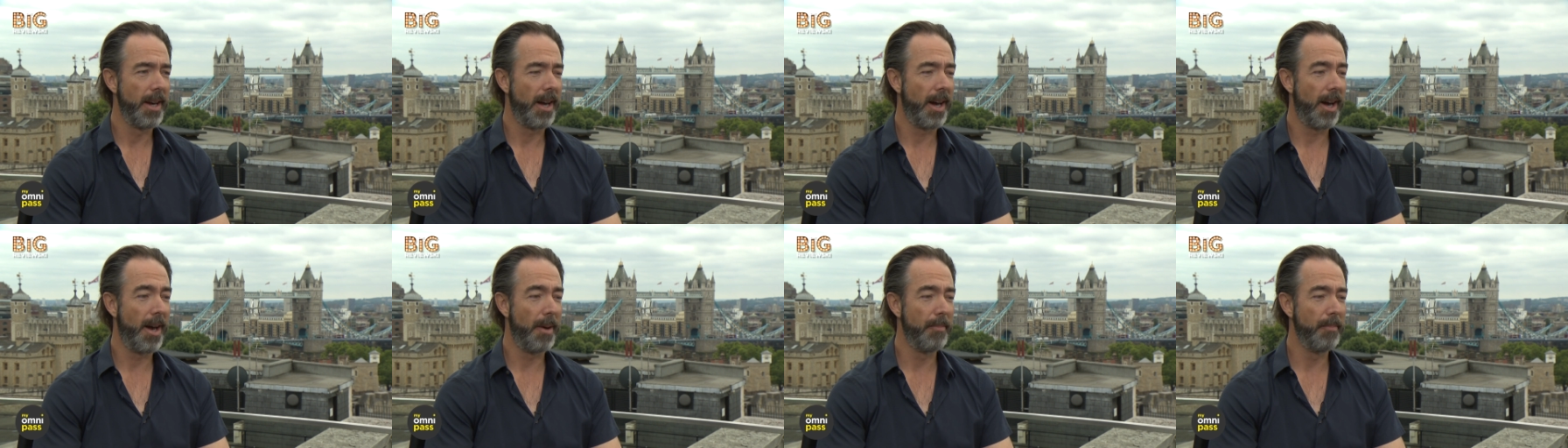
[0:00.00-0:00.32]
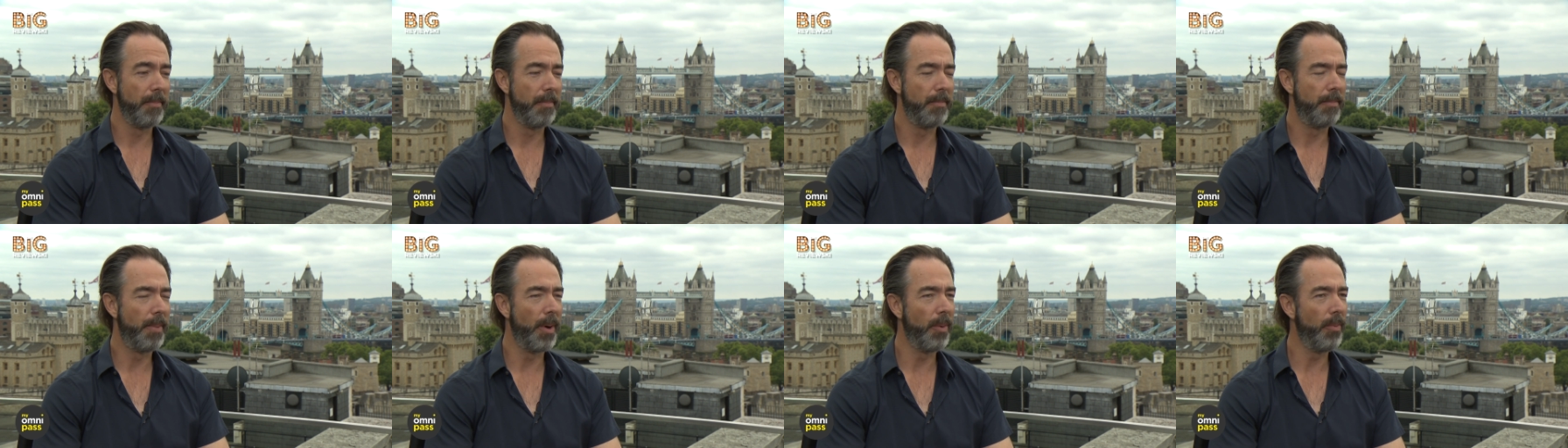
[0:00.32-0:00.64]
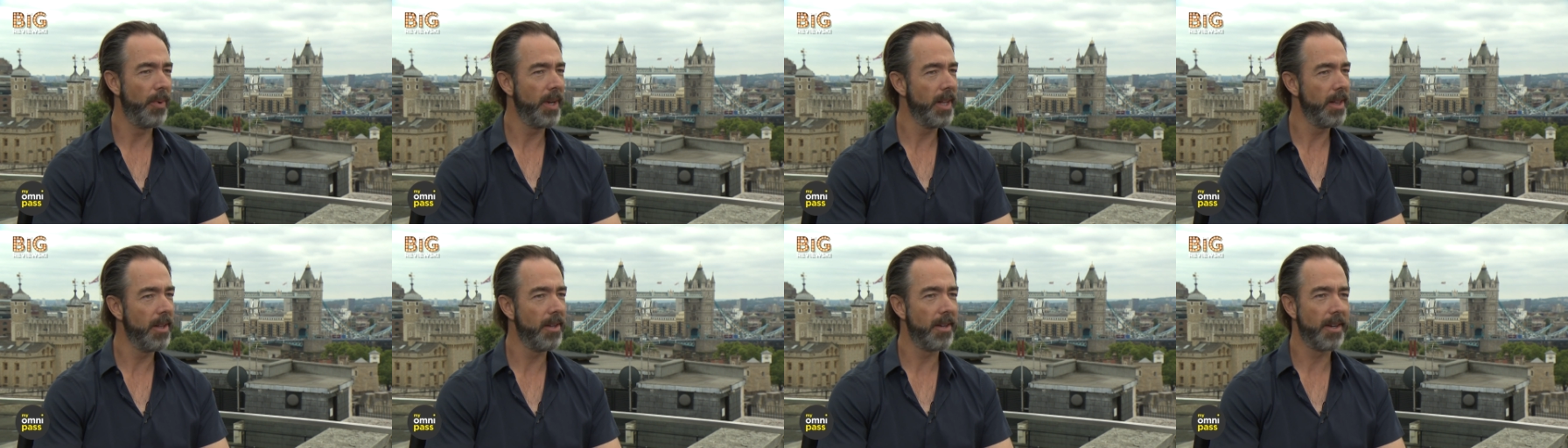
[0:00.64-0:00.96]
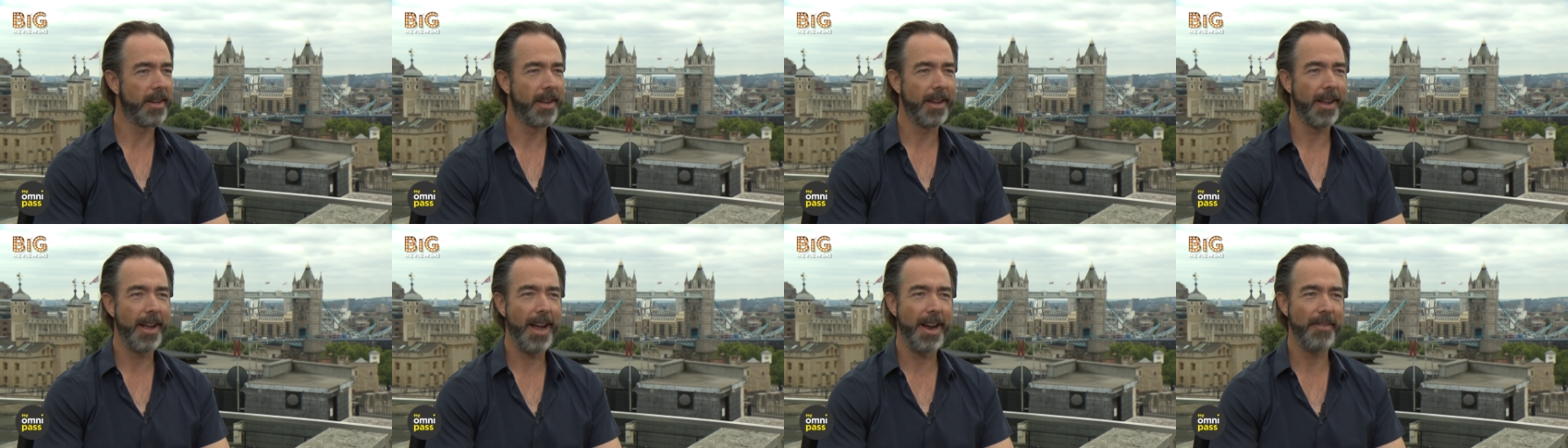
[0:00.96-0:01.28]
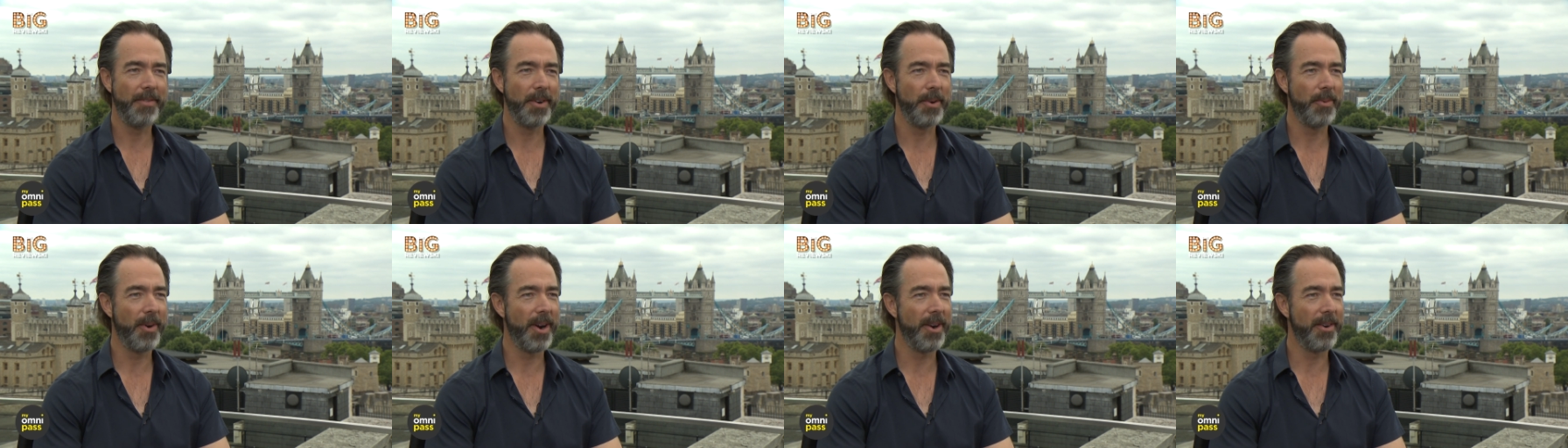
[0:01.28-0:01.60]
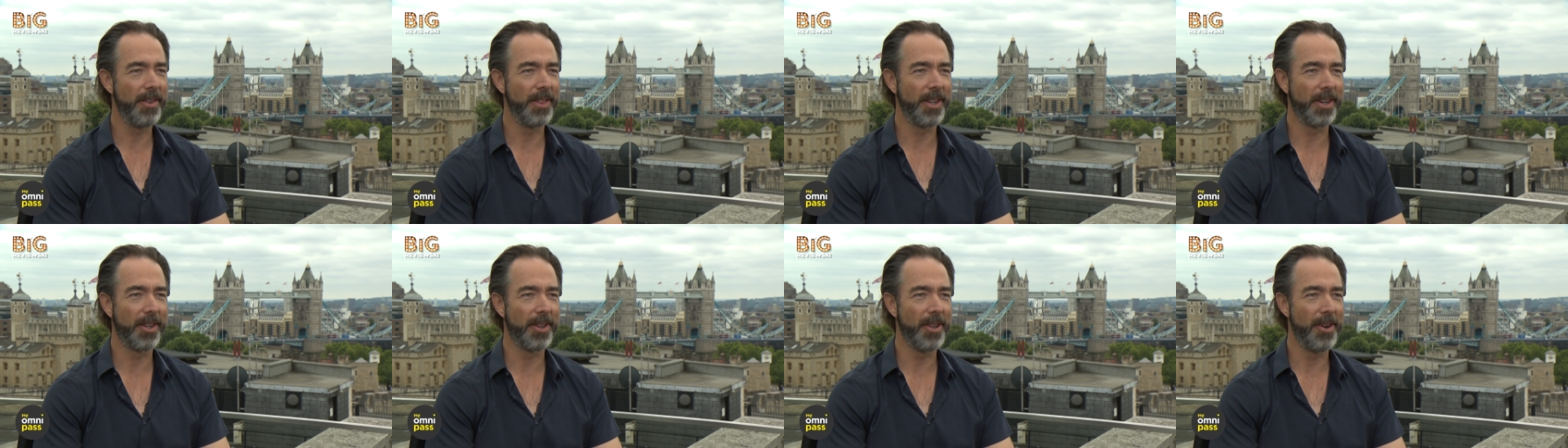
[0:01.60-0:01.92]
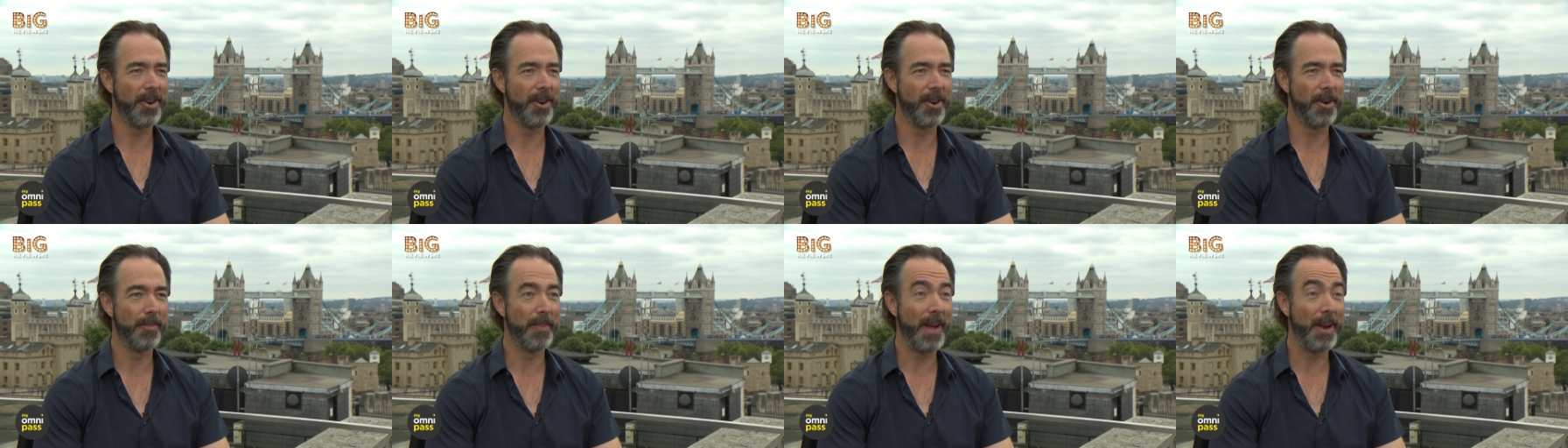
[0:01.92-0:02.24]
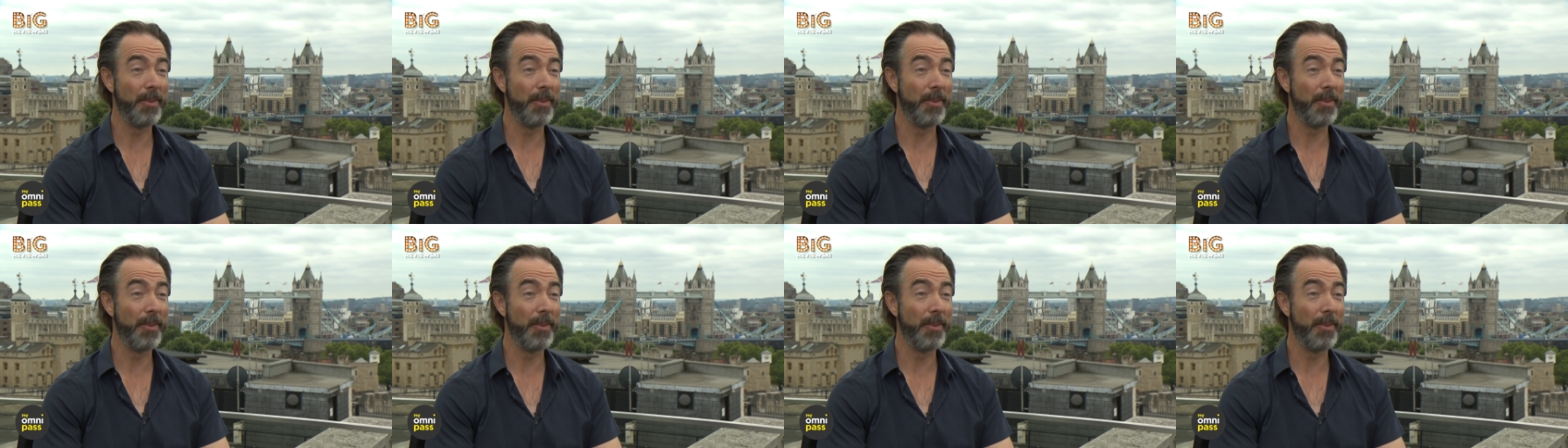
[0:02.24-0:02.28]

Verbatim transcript: Um, but we look everywhere in the globe,